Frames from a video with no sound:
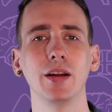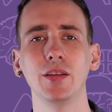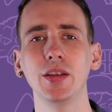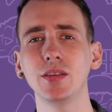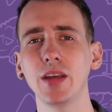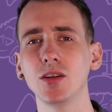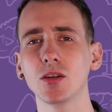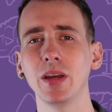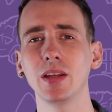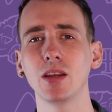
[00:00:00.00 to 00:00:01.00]
This stage
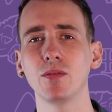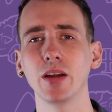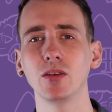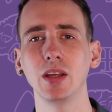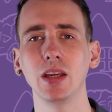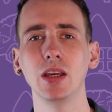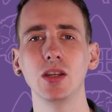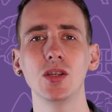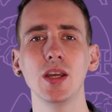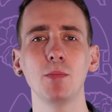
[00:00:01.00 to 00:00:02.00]
can be identified on
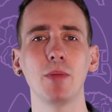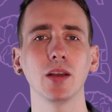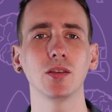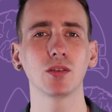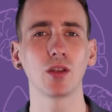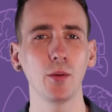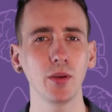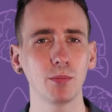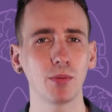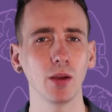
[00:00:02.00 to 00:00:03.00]
the EEG by
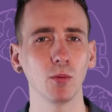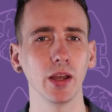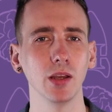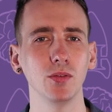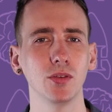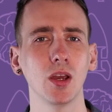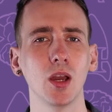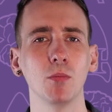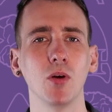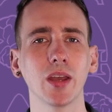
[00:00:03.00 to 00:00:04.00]
slowing of brain waves,
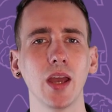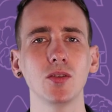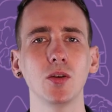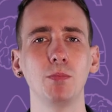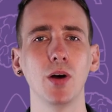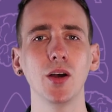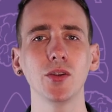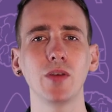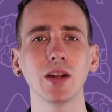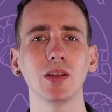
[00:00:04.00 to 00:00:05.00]
but occasional
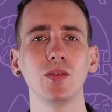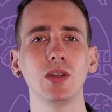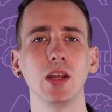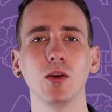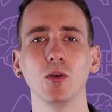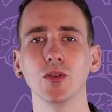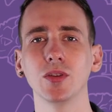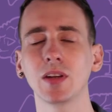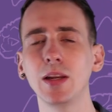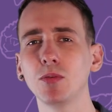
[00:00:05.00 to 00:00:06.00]
bursts of activity
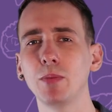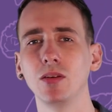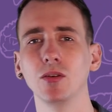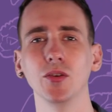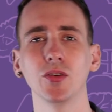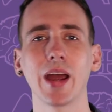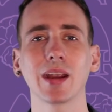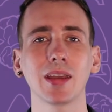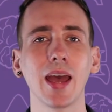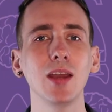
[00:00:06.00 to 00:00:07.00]
called sleep spindles
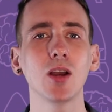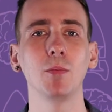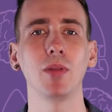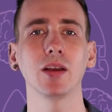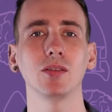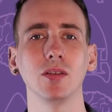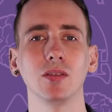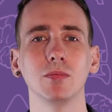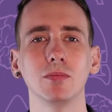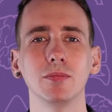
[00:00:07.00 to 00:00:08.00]
and K
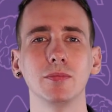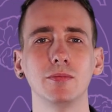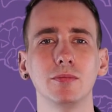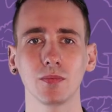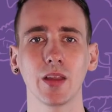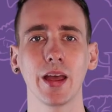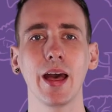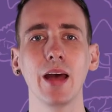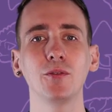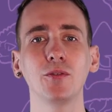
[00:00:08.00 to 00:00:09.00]
complexes.
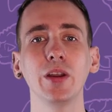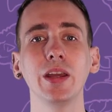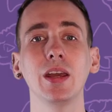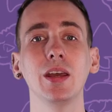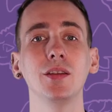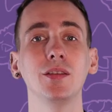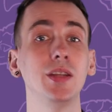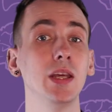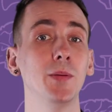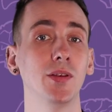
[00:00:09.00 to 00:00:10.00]
N3 is the
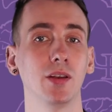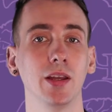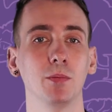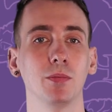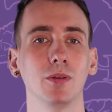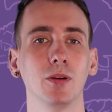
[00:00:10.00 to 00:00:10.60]
deepest sleep.